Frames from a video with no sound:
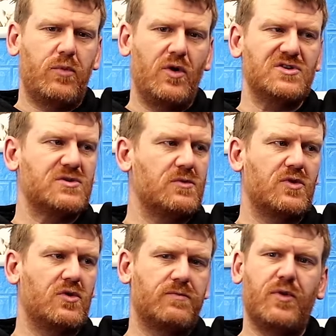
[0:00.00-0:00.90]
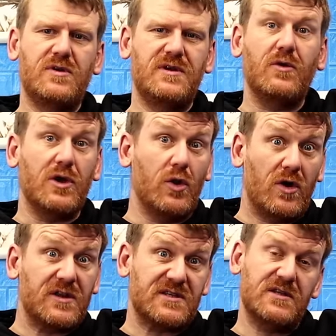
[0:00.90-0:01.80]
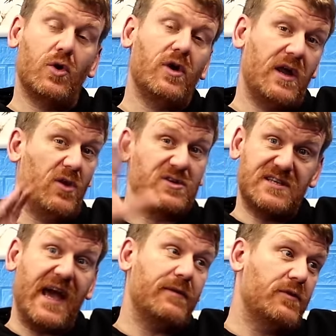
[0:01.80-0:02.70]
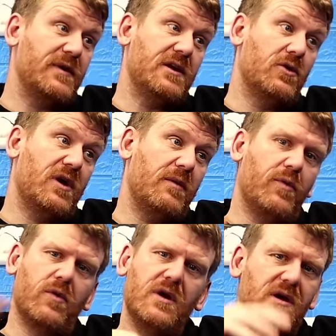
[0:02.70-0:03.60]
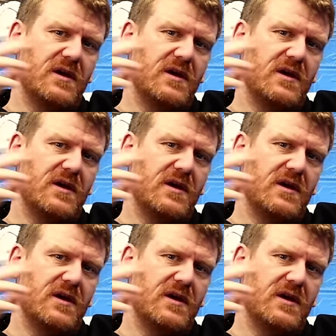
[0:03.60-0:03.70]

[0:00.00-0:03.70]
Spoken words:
it looks terrible when you look at it, but